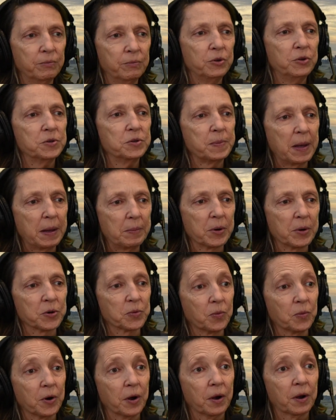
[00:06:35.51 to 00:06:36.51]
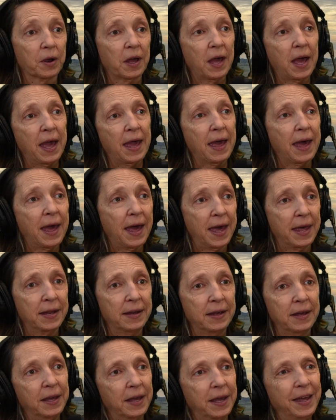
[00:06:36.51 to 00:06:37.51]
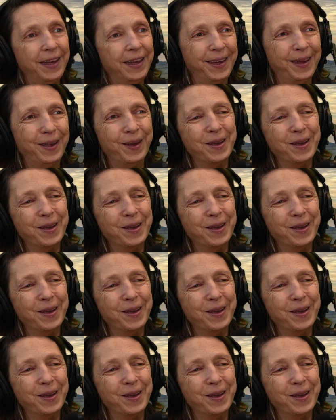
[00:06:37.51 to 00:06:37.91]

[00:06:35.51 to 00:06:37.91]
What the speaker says: newspapers work. I had a